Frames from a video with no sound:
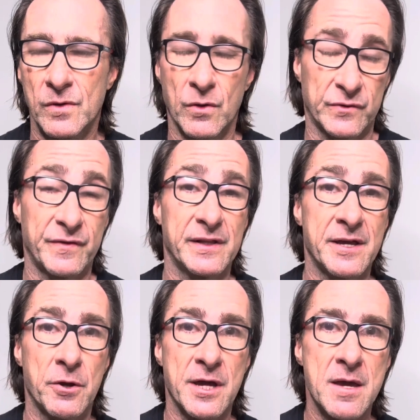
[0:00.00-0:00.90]
I was feeling
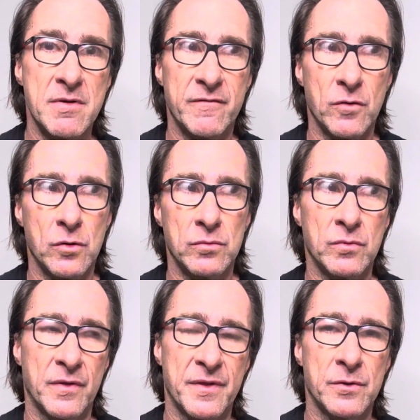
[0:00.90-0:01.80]
okay before
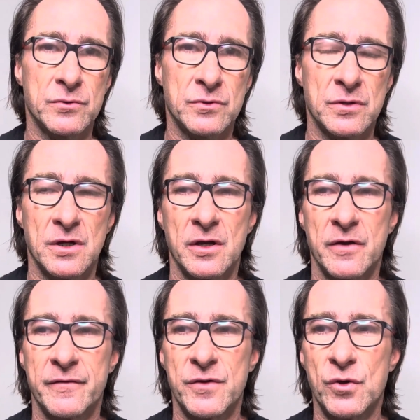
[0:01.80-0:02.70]
with those
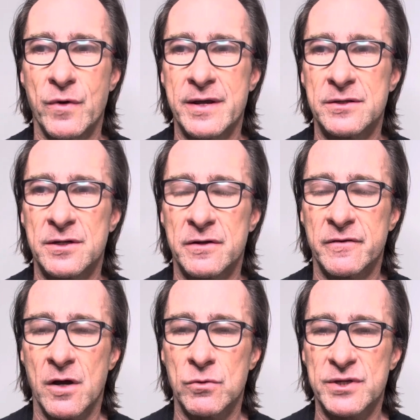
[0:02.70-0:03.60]
few grains that I,
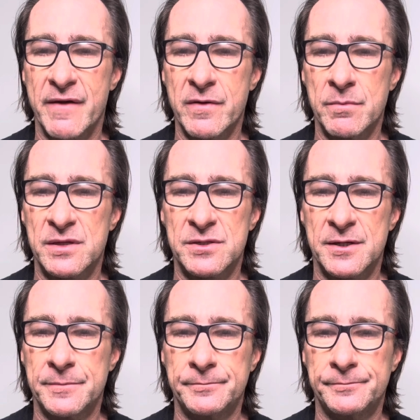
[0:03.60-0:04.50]
I was having, but
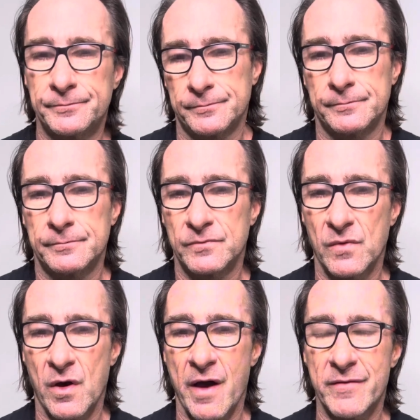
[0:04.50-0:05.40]
um,
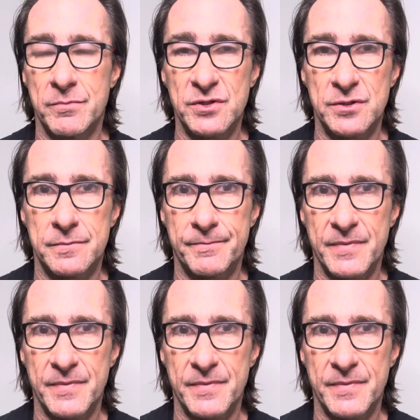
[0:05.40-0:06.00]
I haven't missed it.